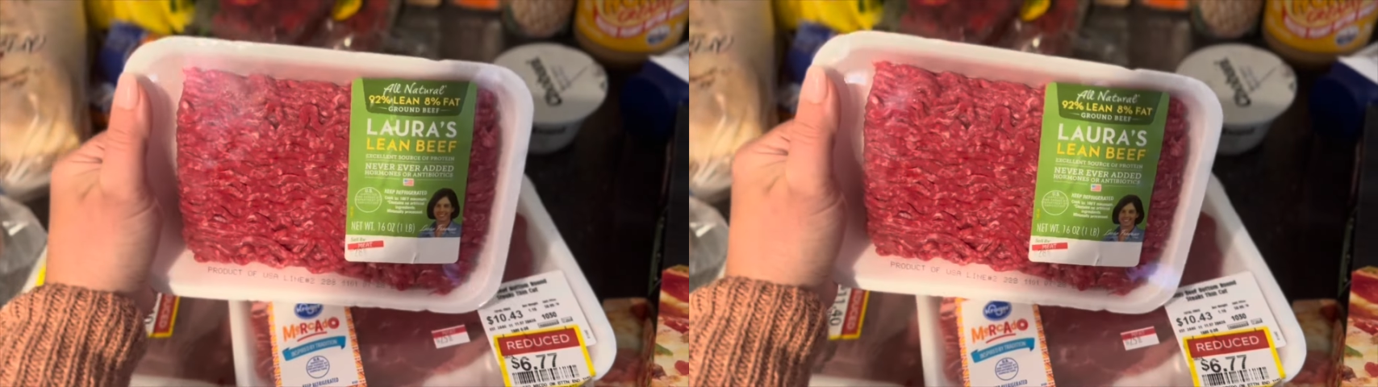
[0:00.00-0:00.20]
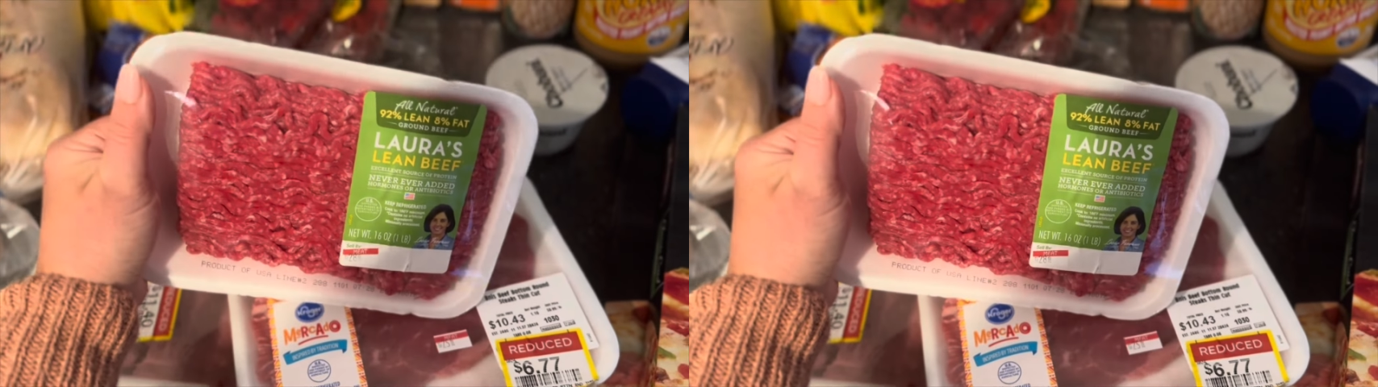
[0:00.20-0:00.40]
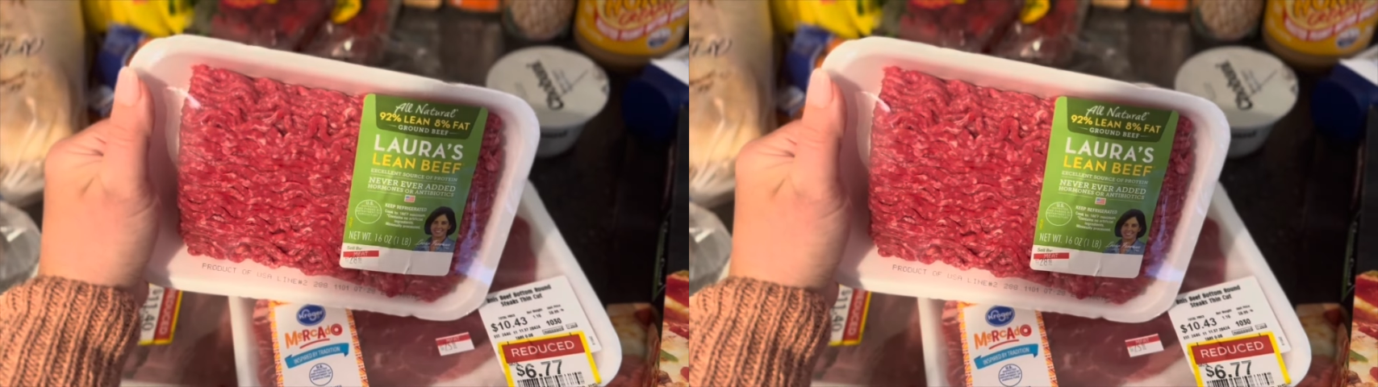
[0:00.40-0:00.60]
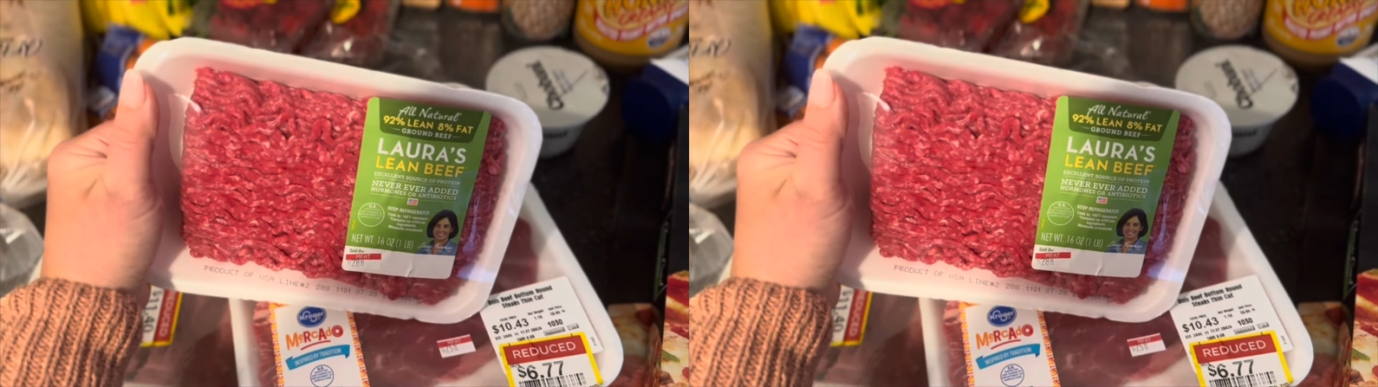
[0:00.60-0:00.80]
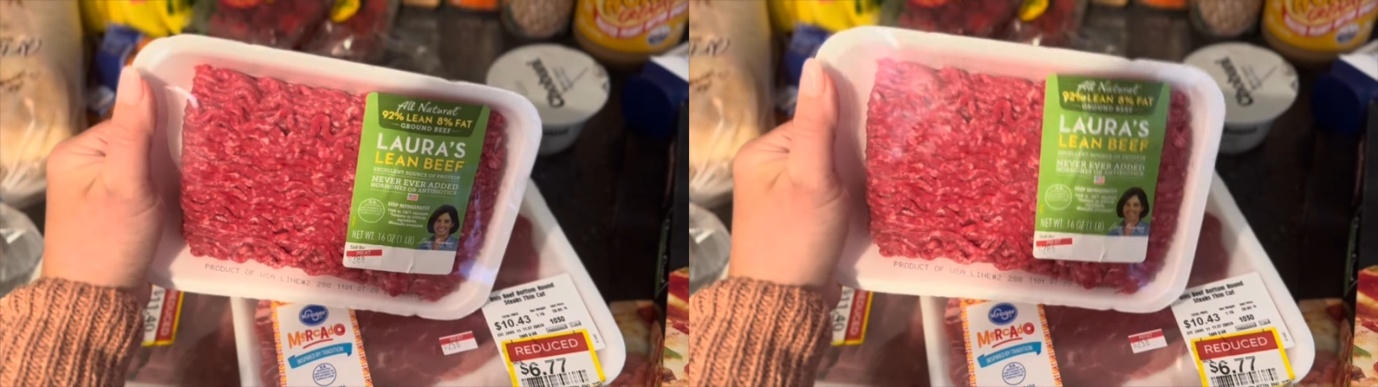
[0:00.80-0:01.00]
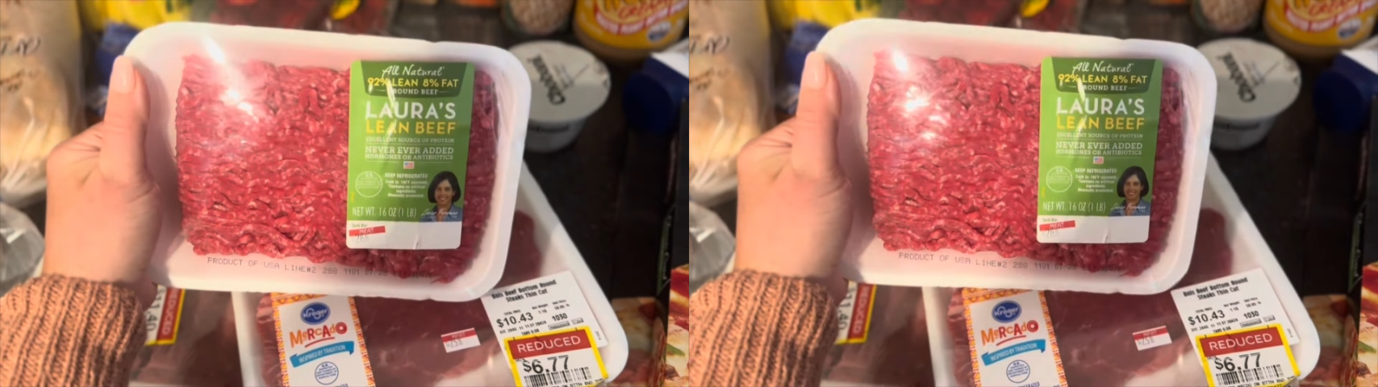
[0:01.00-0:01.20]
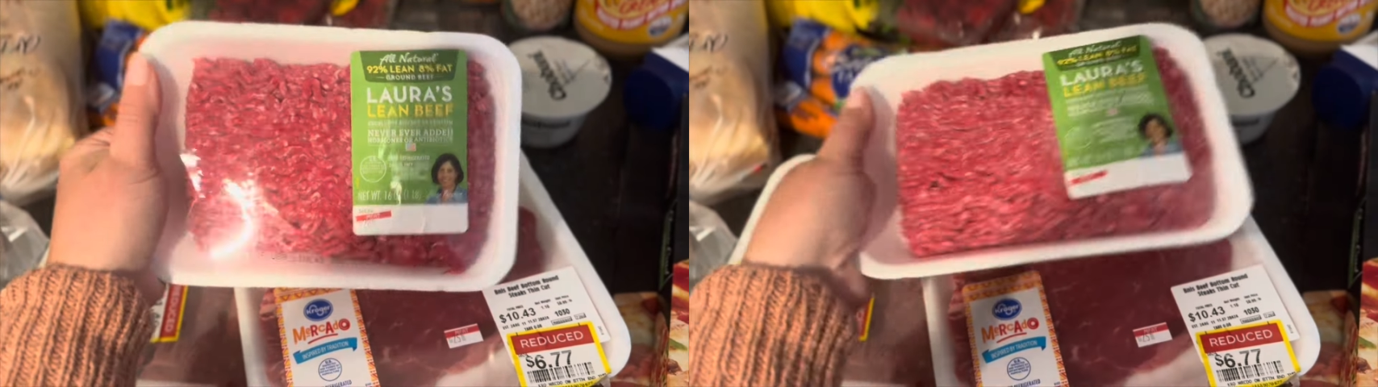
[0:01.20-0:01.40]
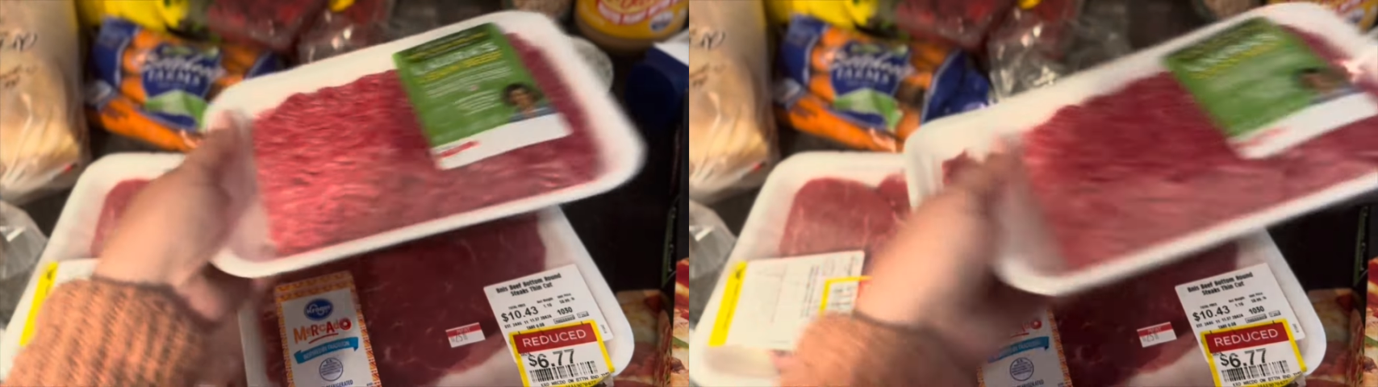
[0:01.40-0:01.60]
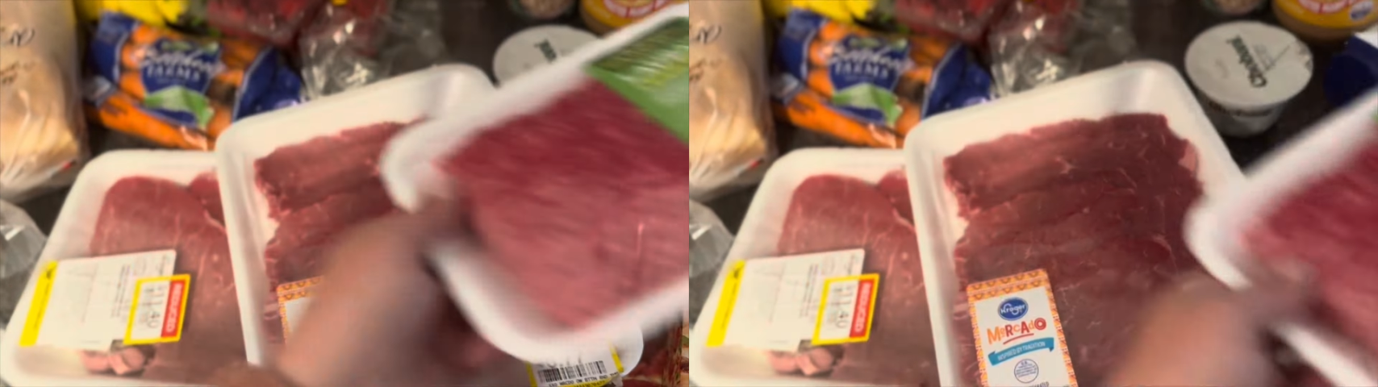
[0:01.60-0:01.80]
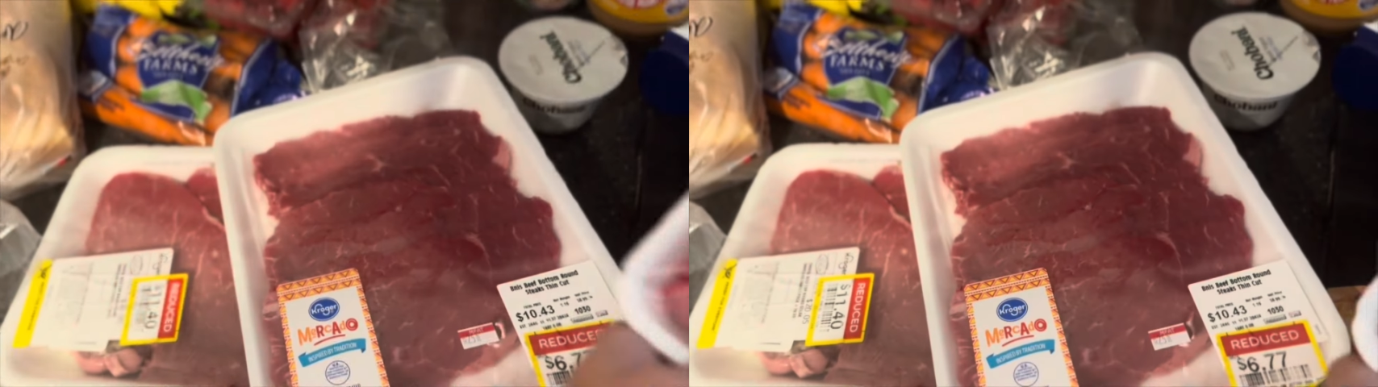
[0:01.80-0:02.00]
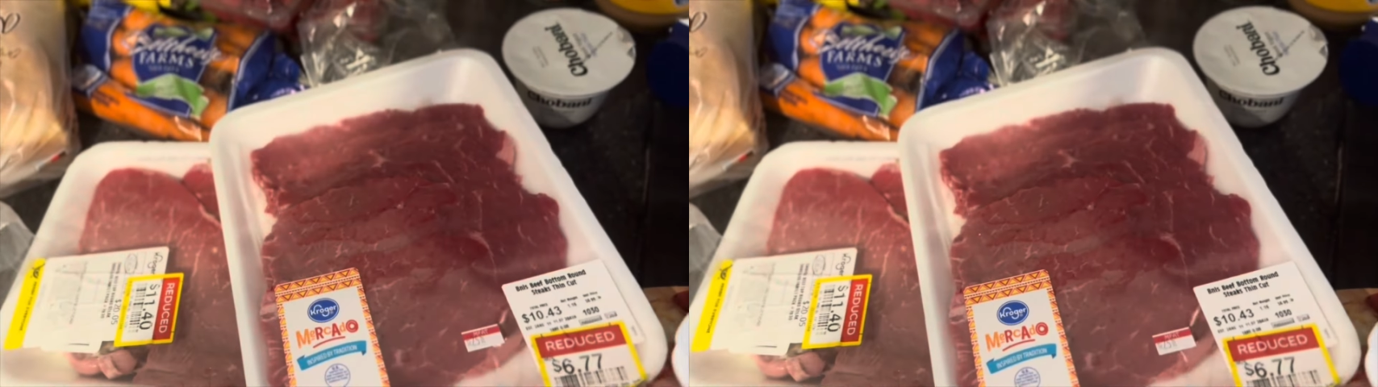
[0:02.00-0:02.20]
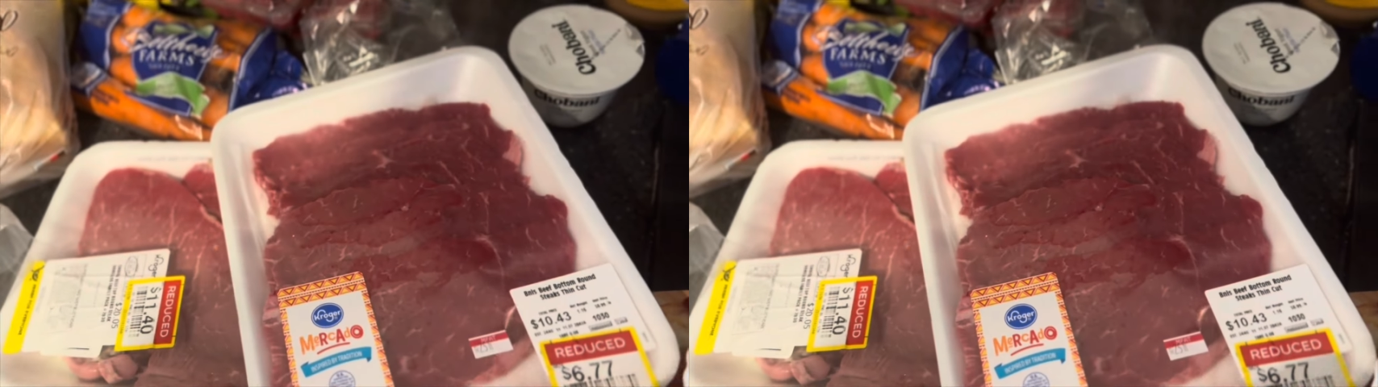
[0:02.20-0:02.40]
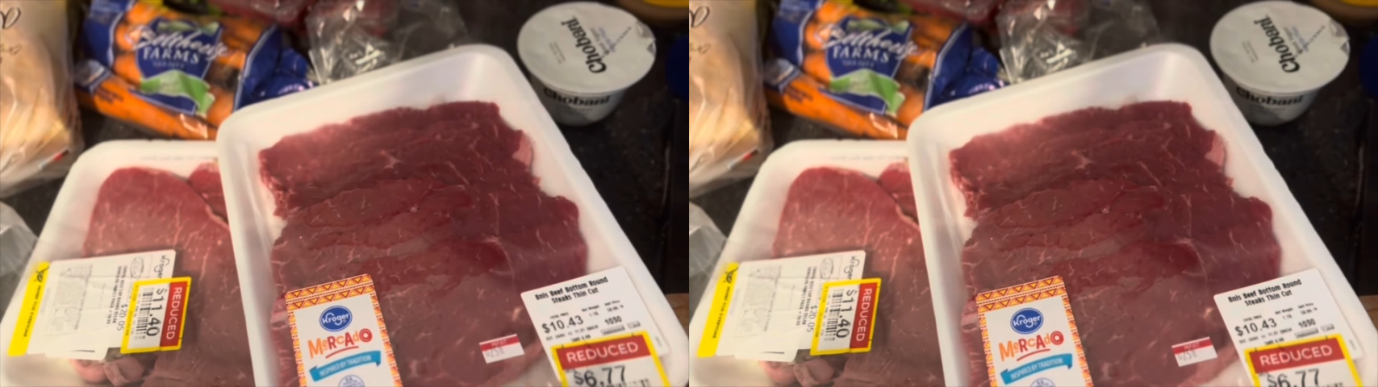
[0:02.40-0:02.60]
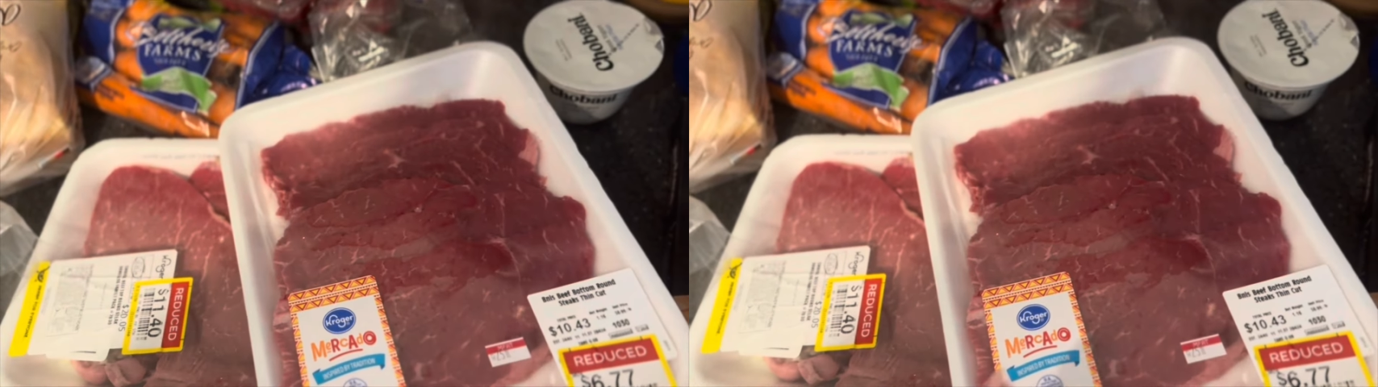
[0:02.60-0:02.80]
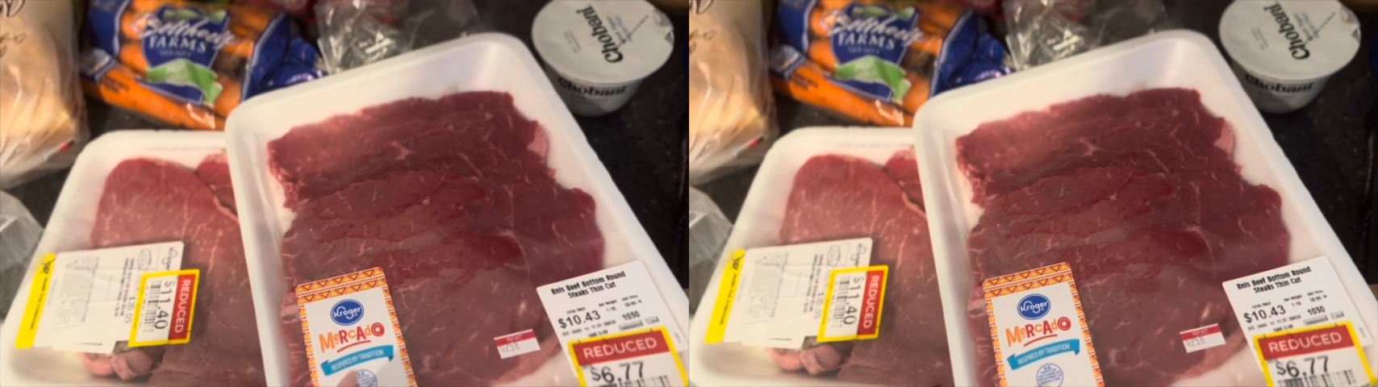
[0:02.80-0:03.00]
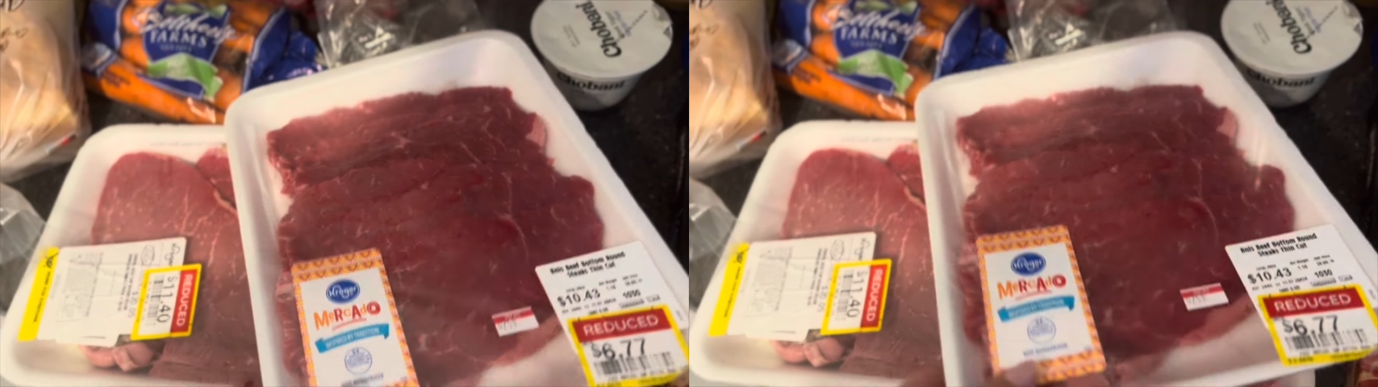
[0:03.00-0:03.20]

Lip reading: [unreadable: no face in view]